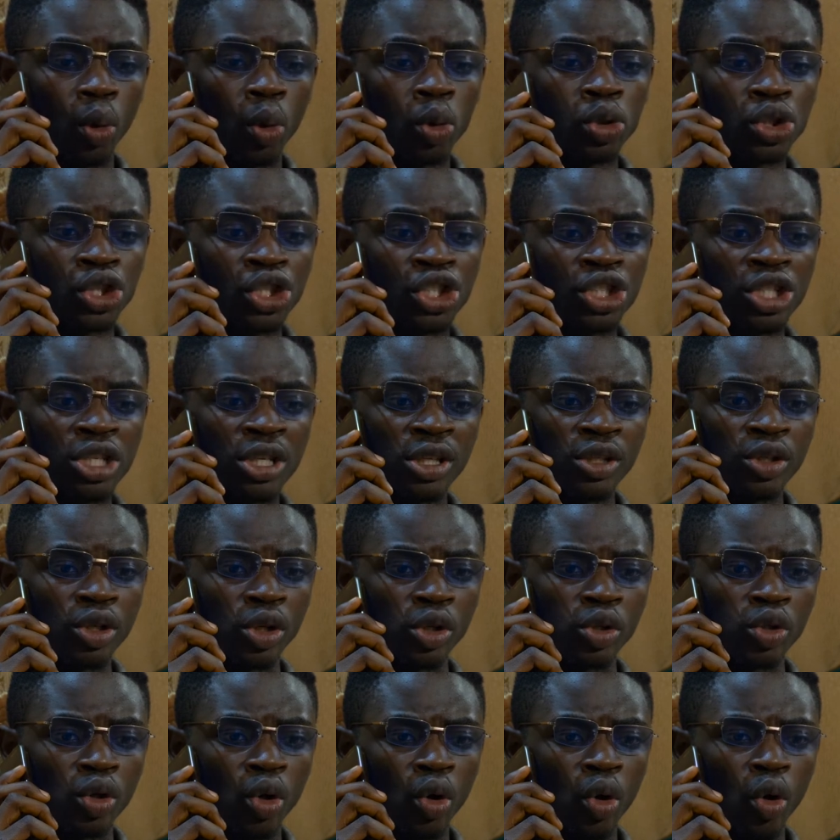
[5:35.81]
Oh,
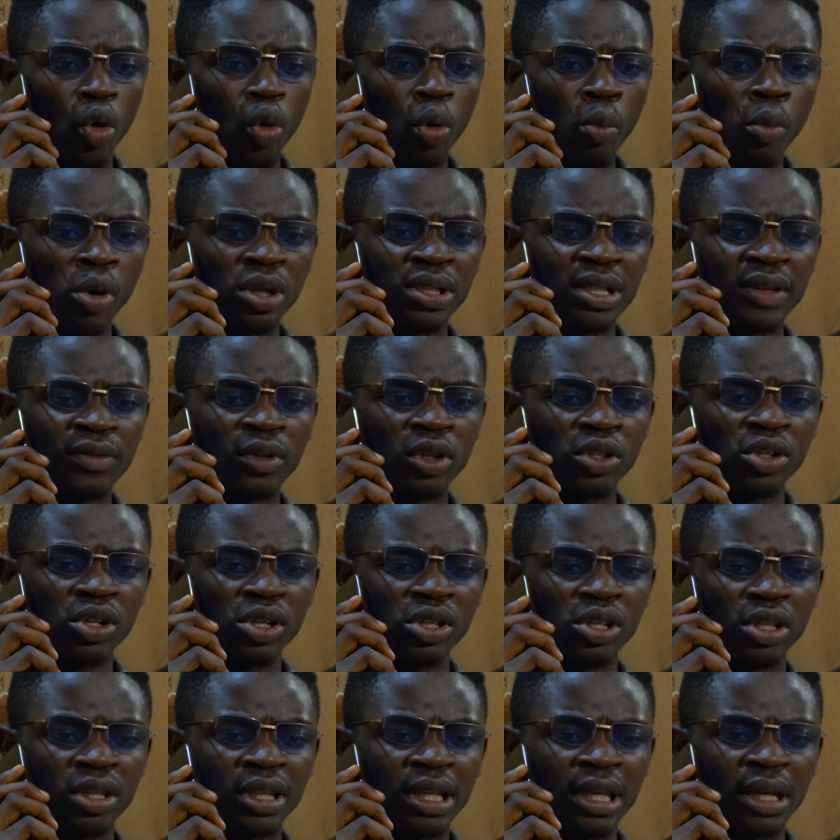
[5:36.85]
Jesus. Who must have done
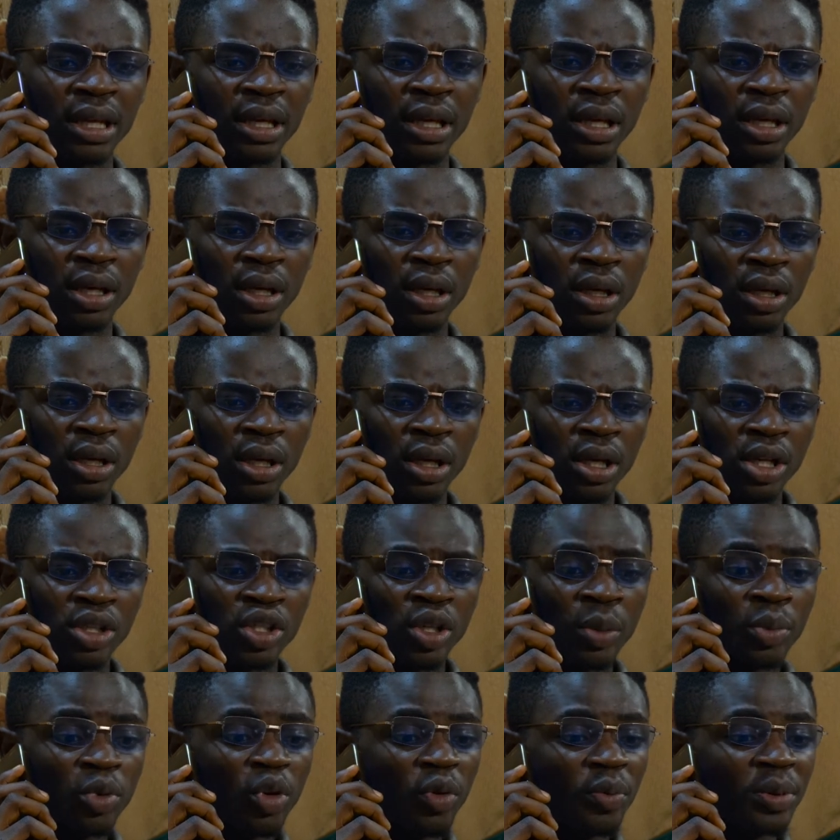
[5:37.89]
such a thing?
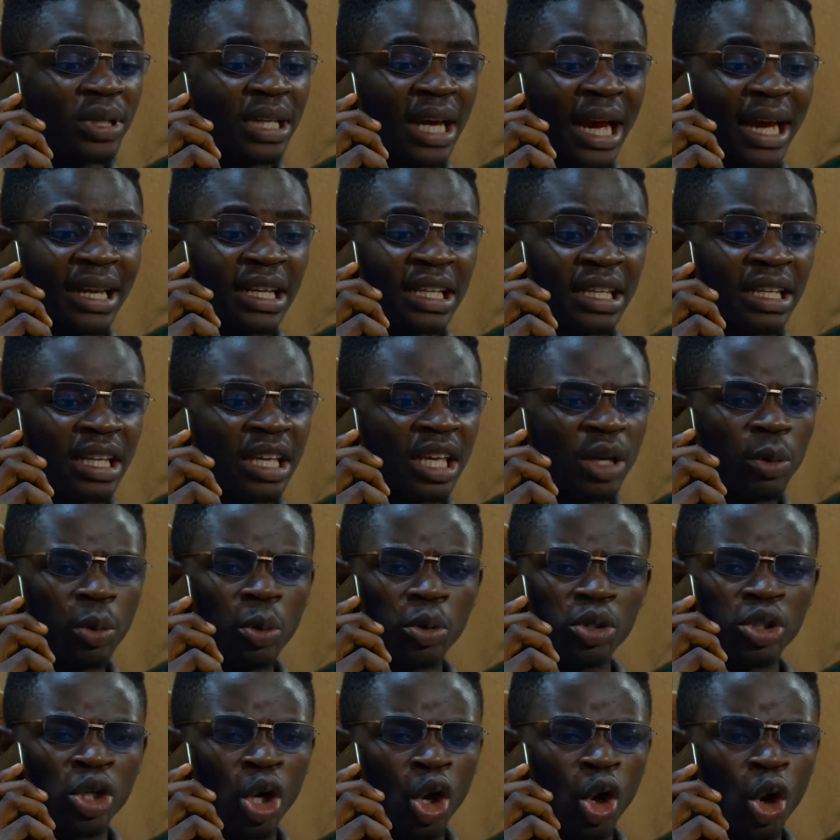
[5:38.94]
Something have been hiding thinking
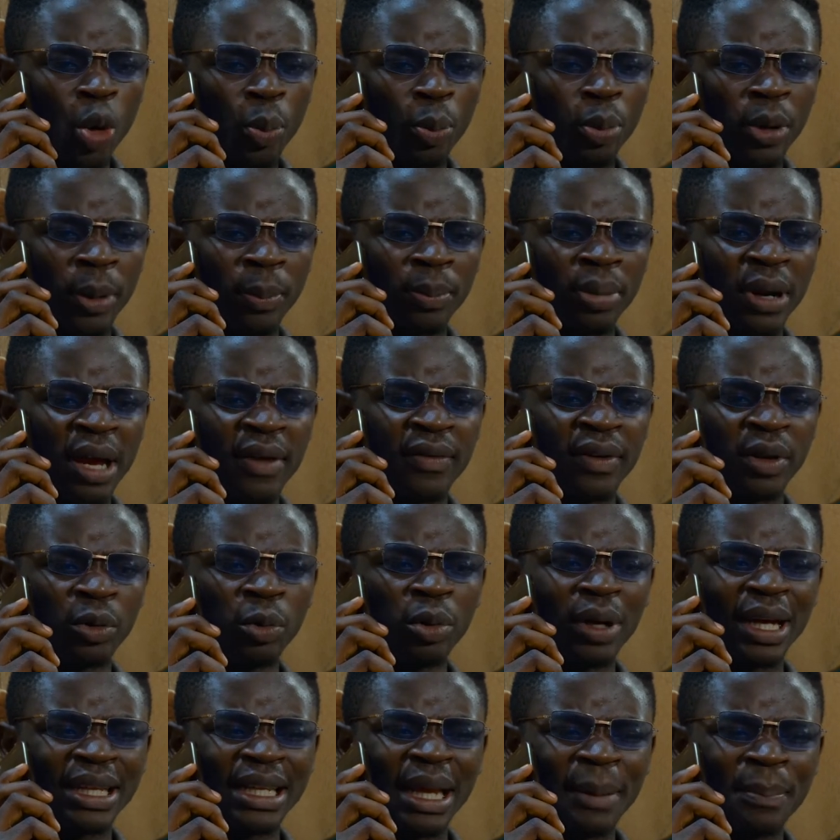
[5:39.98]
would tell open in private.
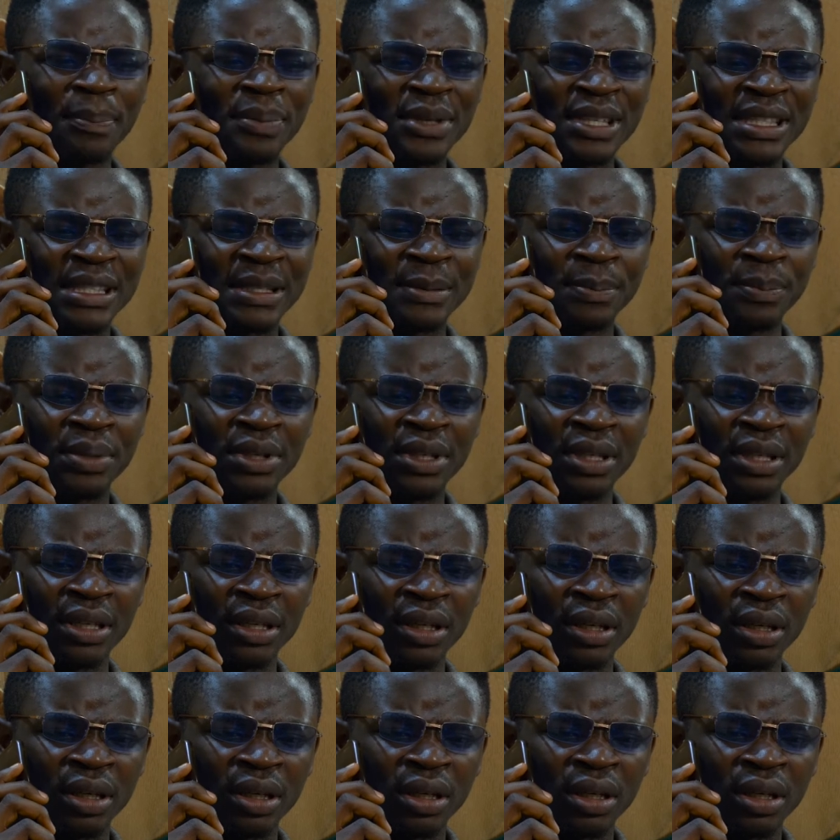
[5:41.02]
Who can that beast be?